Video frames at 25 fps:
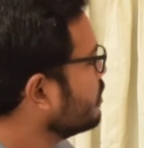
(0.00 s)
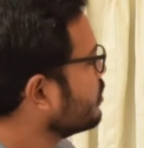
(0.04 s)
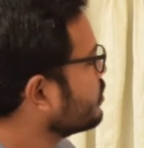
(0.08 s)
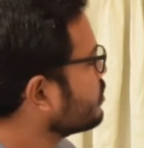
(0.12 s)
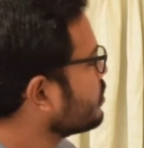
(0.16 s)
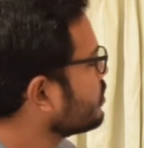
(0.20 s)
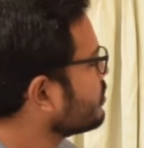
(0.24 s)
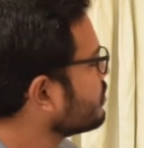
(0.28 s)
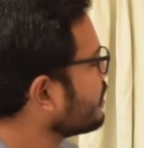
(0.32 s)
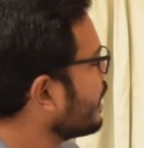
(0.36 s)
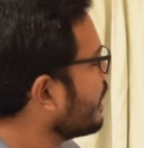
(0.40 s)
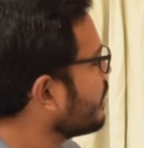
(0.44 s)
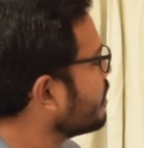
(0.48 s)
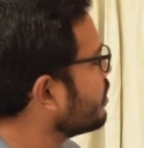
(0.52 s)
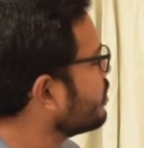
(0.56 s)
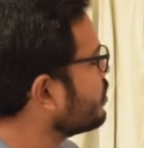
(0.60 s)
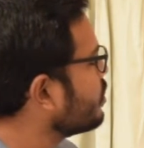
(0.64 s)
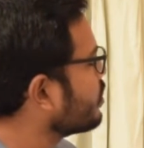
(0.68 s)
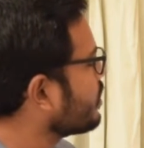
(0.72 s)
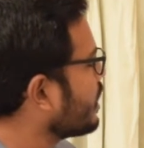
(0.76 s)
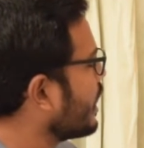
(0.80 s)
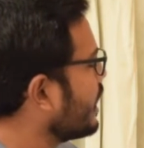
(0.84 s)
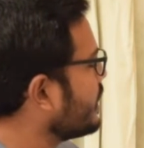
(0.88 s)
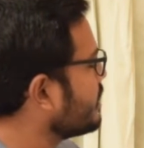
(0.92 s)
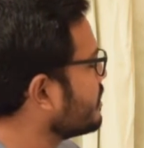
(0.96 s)
So
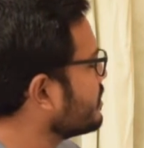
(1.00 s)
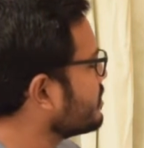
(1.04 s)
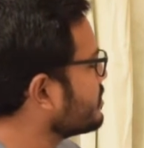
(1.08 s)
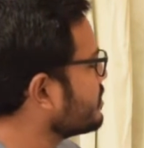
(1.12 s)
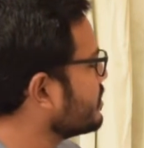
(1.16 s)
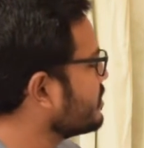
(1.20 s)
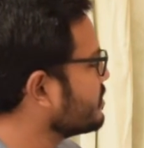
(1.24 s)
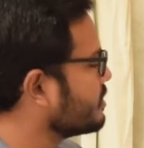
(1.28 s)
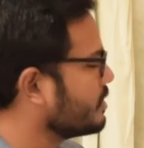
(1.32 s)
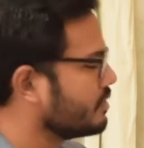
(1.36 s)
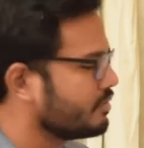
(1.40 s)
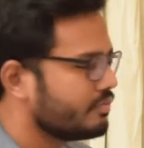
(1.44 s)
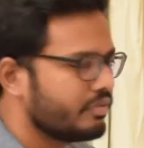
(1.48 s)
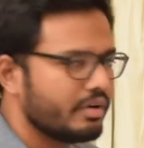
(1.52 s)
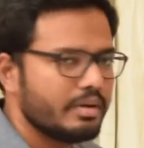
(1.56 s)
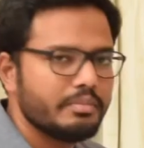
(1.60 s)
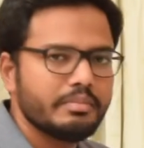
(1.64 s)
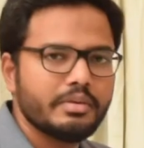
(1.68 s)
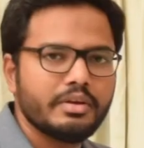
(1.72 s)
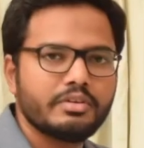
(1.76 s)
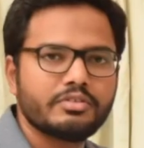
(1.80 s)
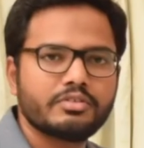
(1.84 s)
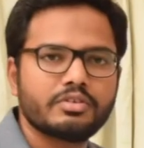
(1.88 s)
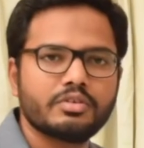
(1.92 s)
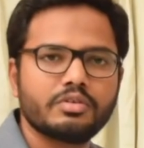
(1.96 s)
sialodochytis is
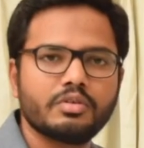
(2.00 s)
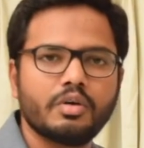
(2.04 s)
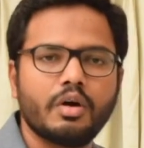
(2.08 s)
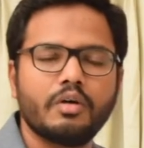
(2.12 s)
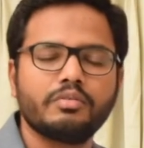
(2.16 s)
inflammation